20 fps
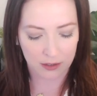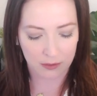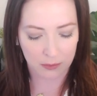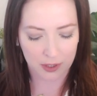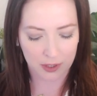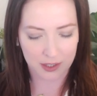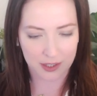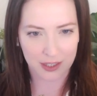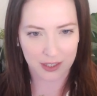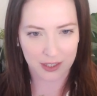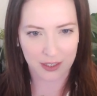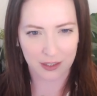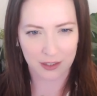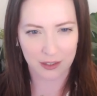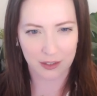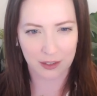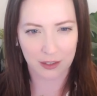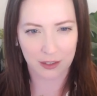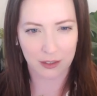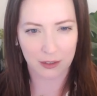What is it?
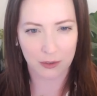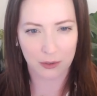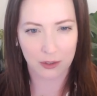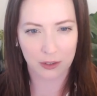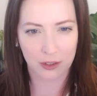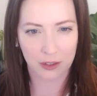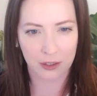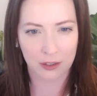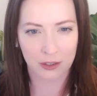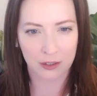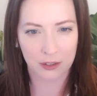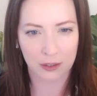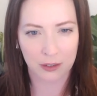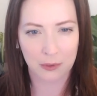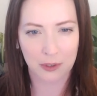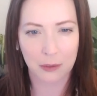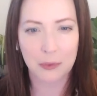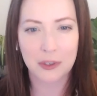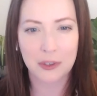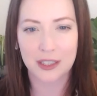Get Oiling.
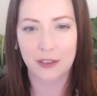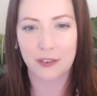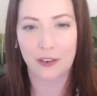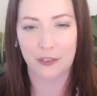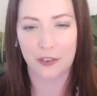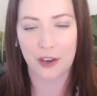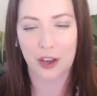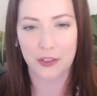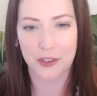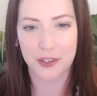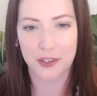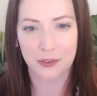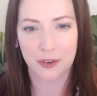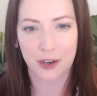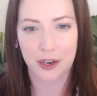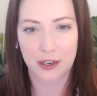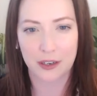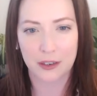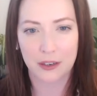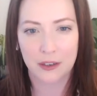Let me see if I've got this
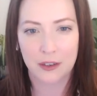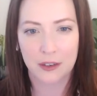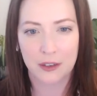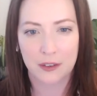right.